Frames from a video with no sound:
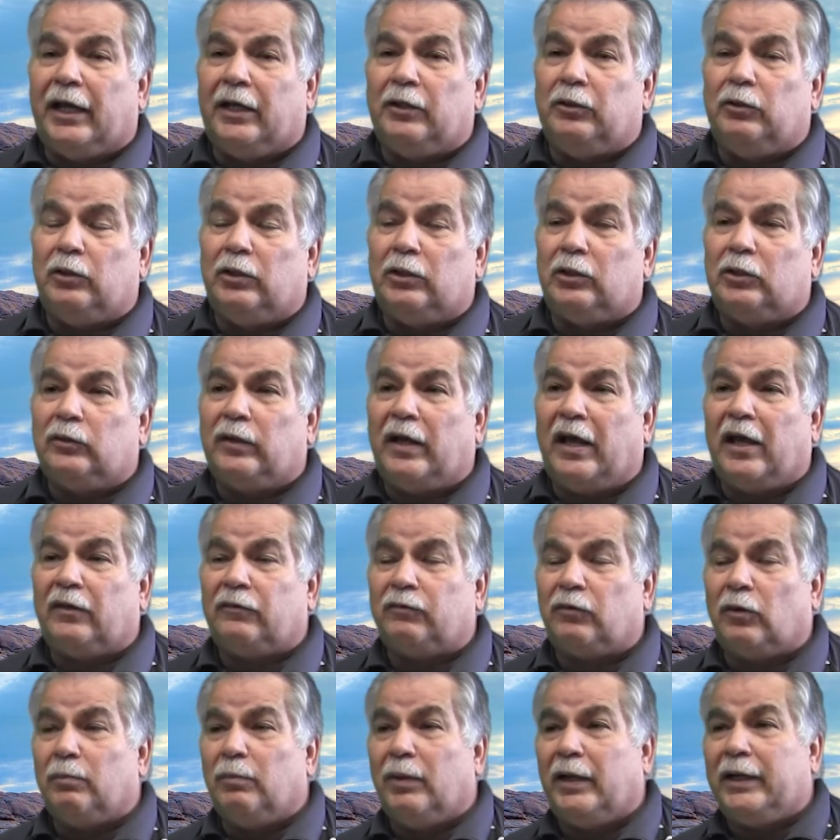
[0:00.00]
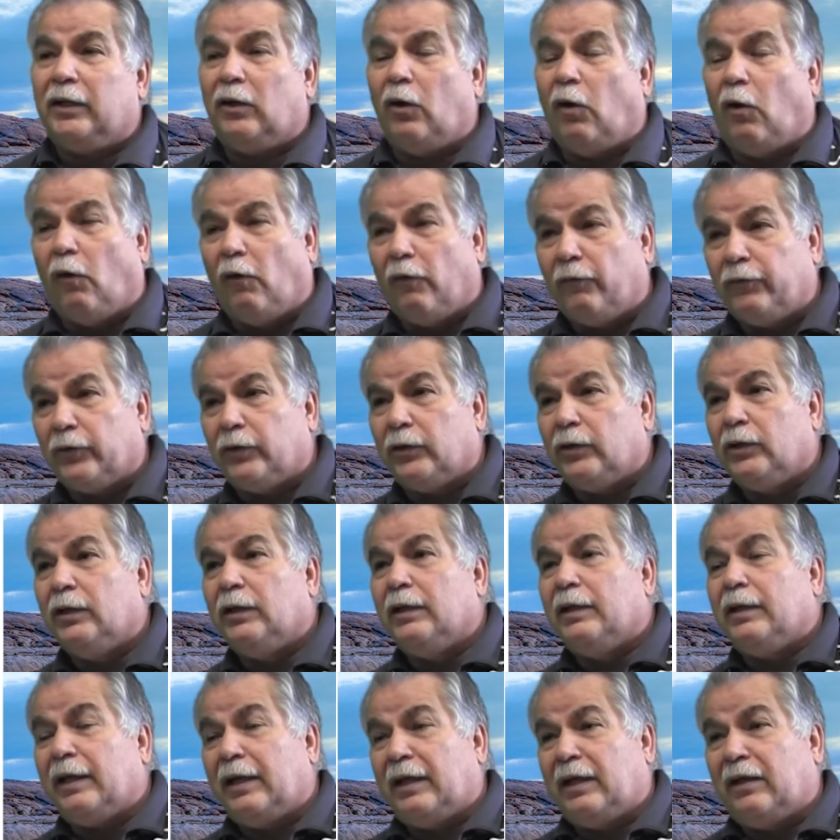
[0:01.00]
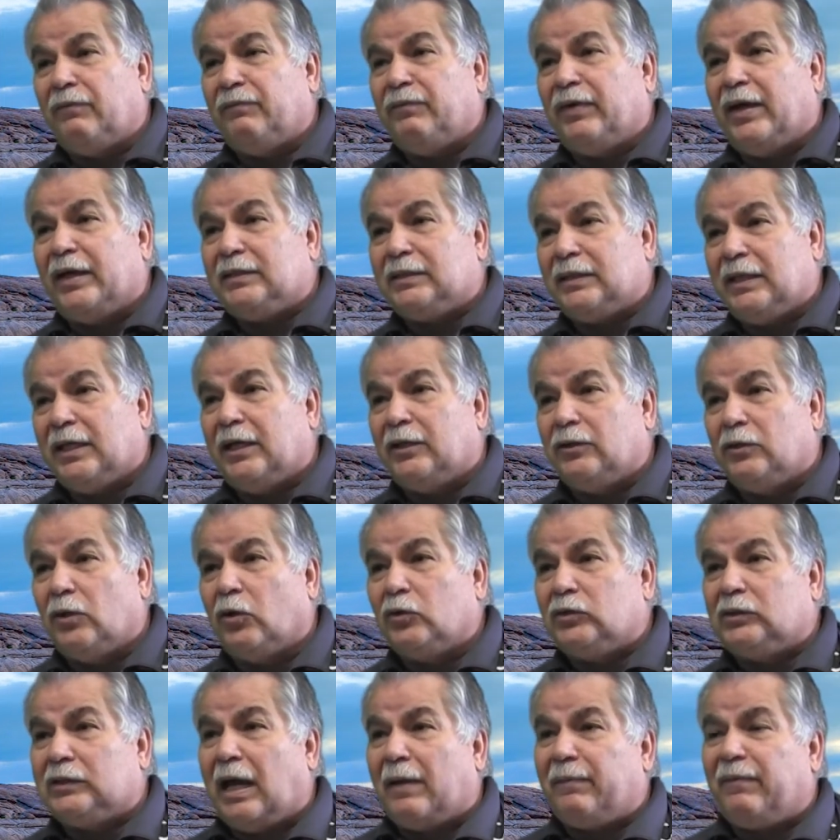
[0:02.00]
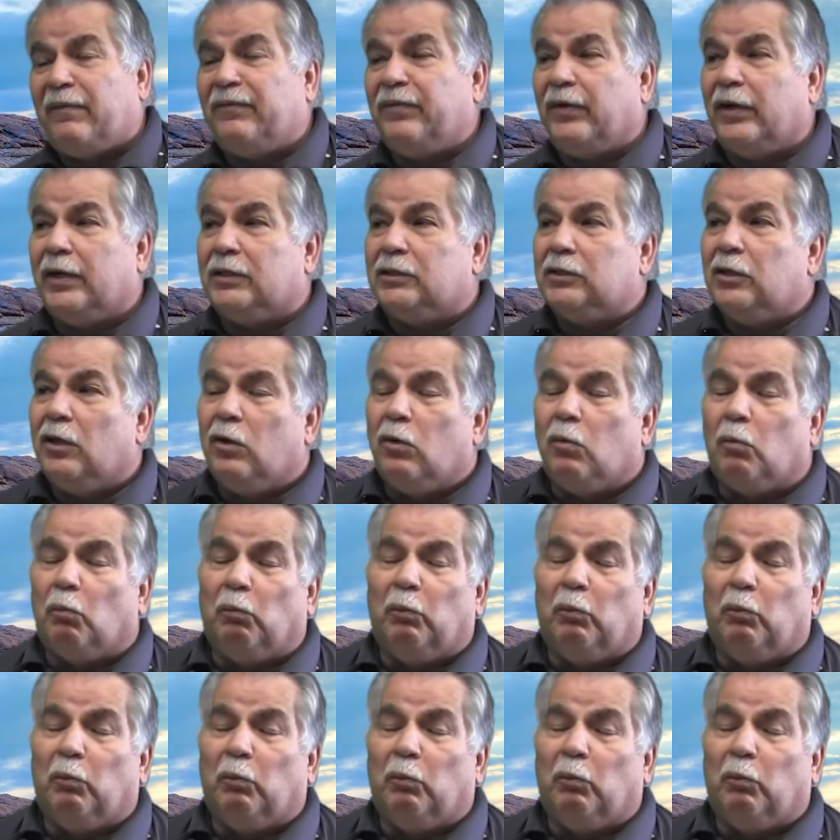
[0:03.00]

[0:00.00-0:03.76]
and you can transfer money over and invest in those type of funds.